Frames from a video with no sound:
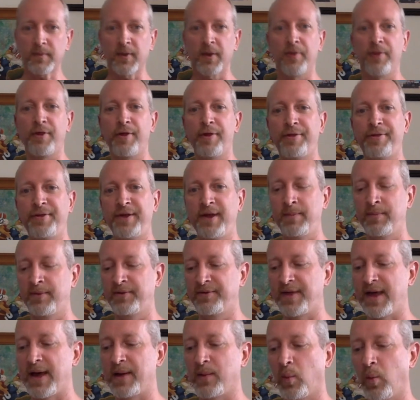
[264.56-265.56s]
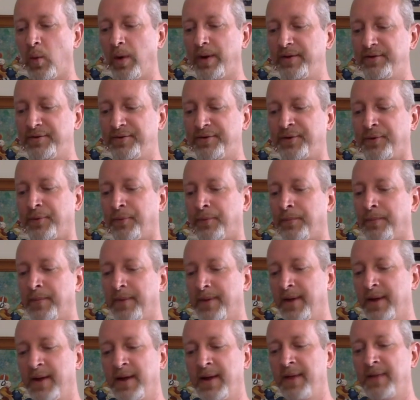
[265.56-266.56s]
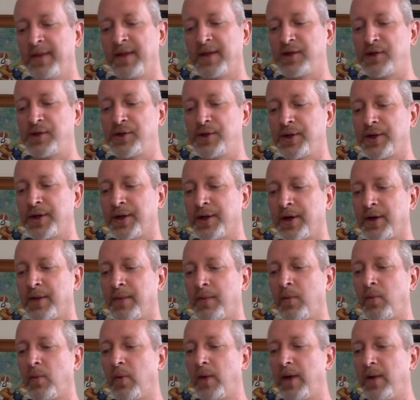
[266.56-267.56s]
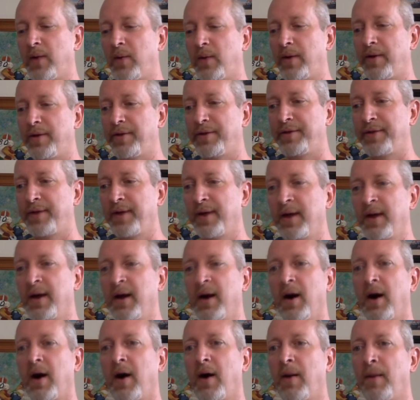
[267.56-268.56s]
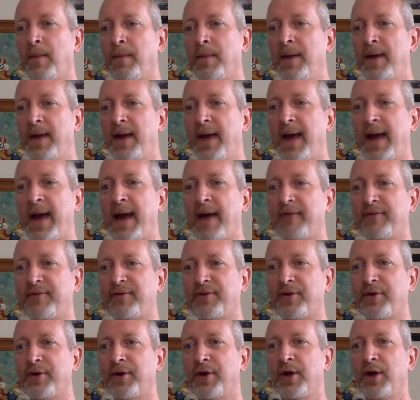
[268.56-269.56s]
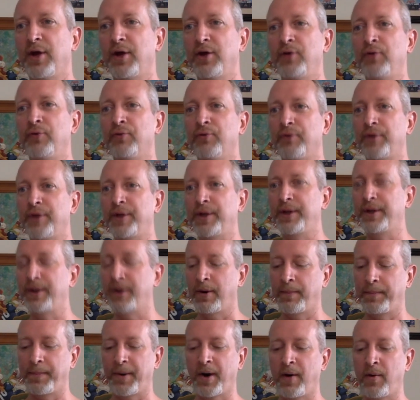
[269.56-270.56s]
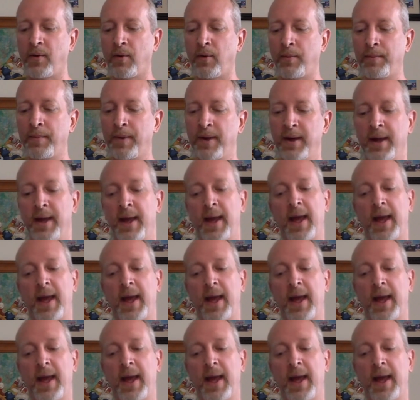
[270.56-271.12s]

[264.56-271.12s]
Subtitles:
The theme is that wisdom that you can come away with after you read a poem.